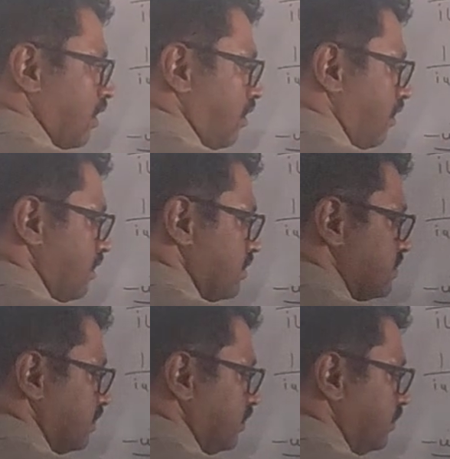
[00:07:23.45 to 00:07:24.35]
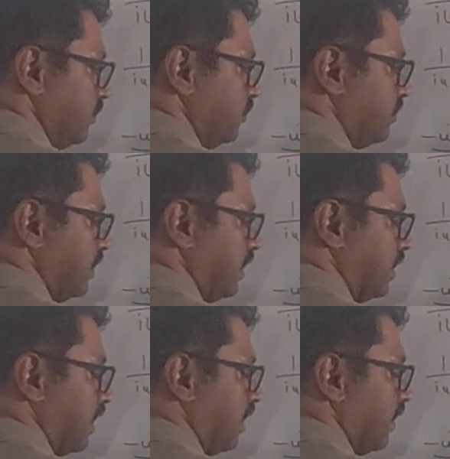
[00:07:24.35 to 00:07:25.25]
Cos u
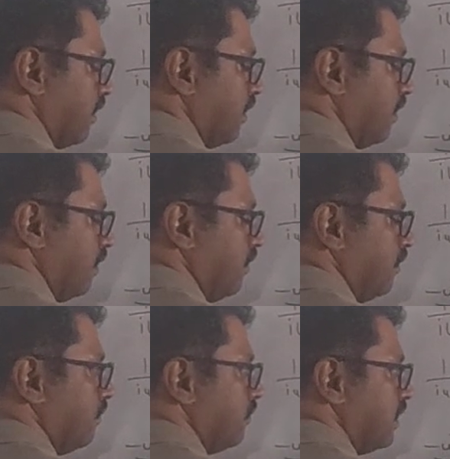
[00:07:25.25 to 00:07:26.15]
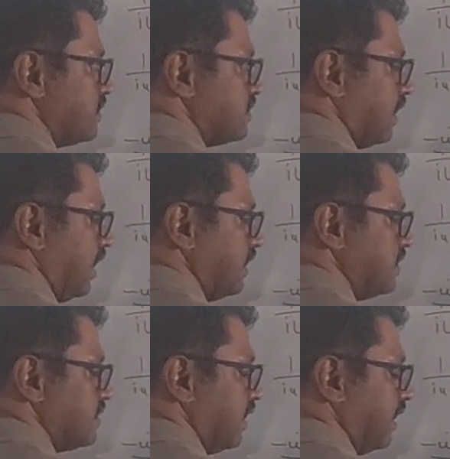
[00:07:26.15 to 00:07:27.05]
theta plus I
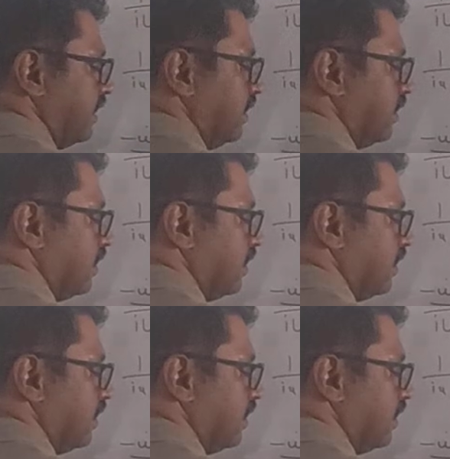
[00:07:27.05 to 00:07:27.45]
sin